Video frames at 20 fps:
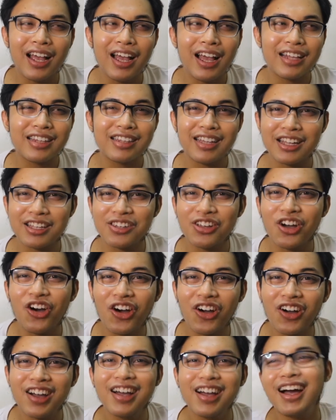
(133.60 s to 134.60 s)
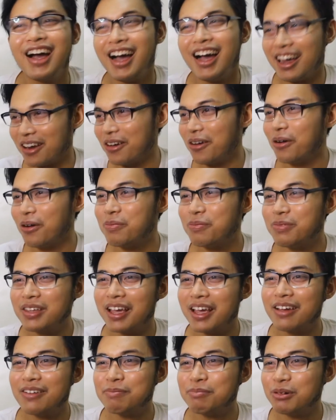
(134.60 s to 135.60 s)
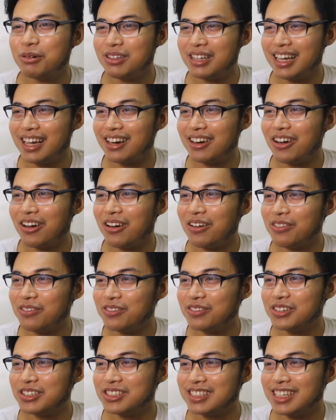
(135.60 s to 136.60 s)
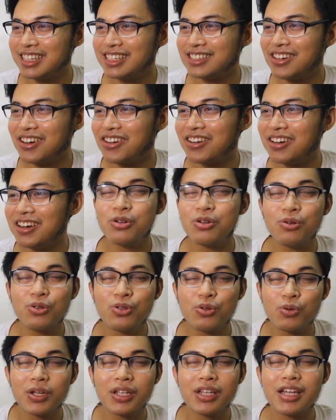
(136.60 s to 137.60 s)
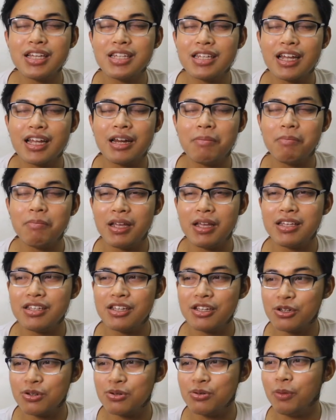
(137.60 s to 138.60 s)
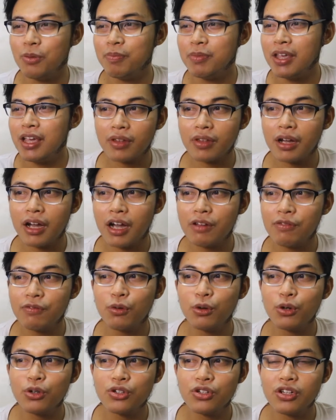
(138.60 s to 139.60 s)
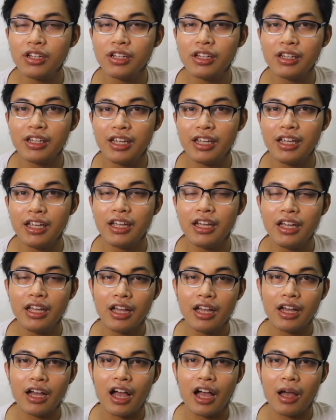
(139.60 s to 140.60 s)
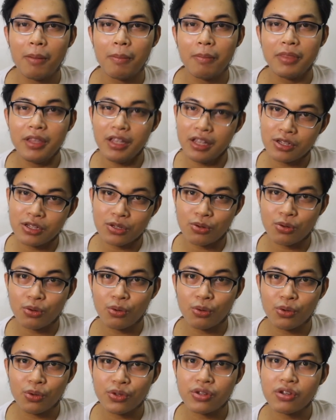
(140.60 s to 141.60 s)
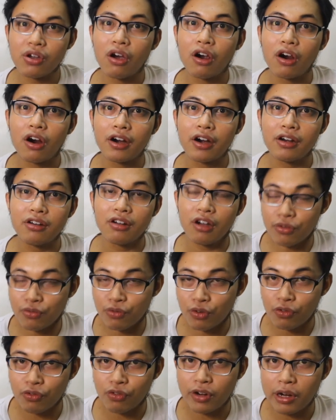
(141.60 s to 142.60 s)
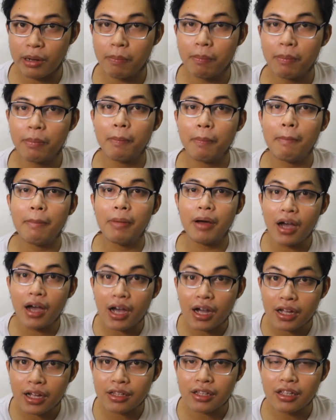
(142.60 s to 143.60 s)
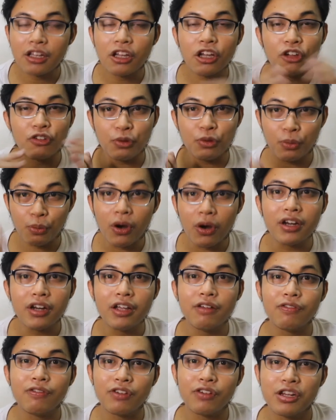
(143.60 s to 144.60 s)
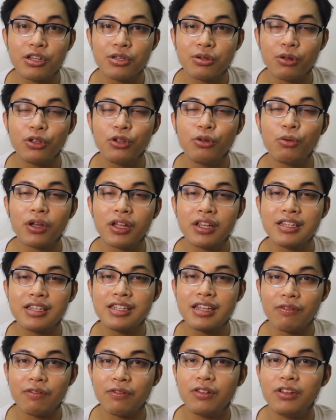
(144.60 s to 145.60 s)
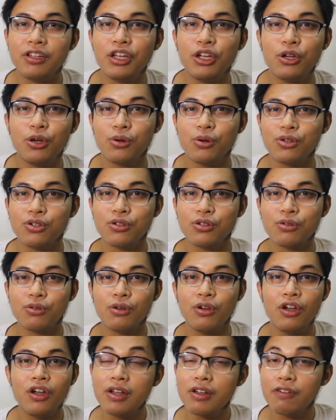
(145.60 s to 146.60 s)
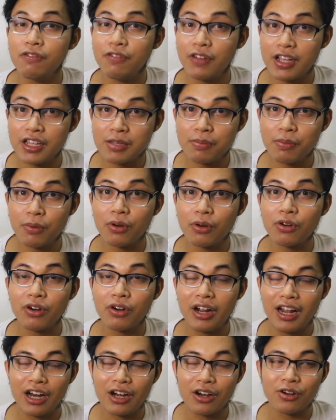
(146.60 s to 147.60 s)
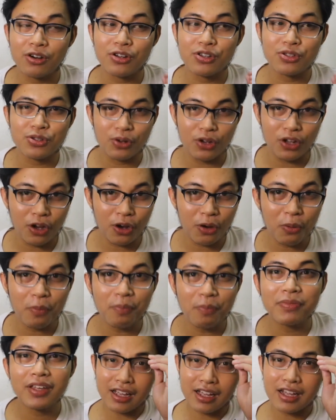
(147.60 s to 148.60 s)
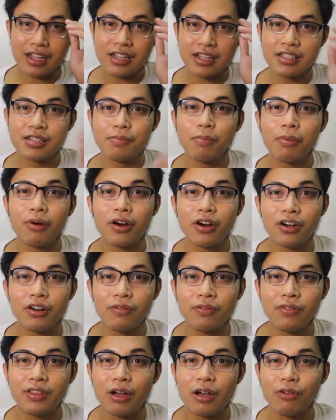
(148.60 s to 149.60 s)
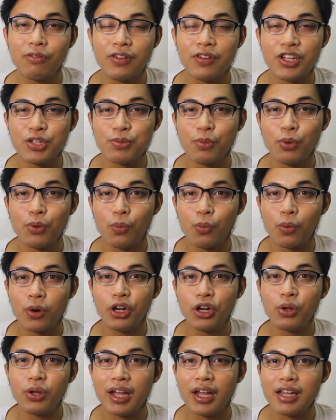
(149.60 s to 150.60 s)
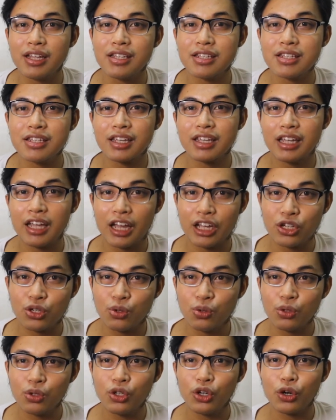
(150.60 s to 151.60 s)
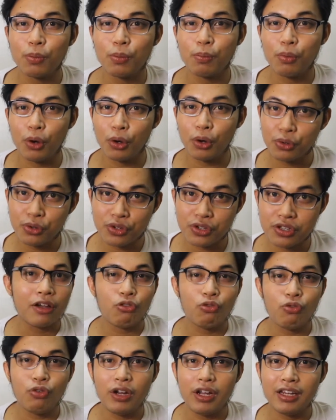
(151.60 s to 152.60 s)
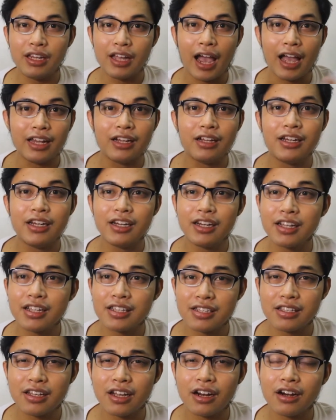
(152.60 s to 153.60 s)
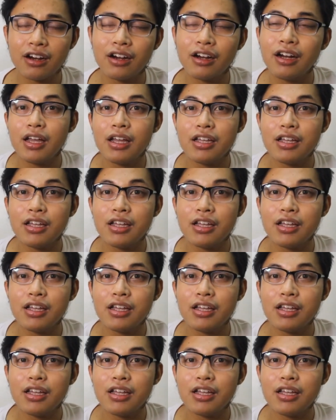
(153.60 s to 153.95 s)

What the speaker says: TikTok. I hope they pull that off for TikTok. Hootsuite is an amazing tool. Unfortunately, these tools are not for free, but if you want a free tool, you can definitely go to Facebook Creator Studio. It's part of now Facebook, where you can schedule your posts, read analytics there.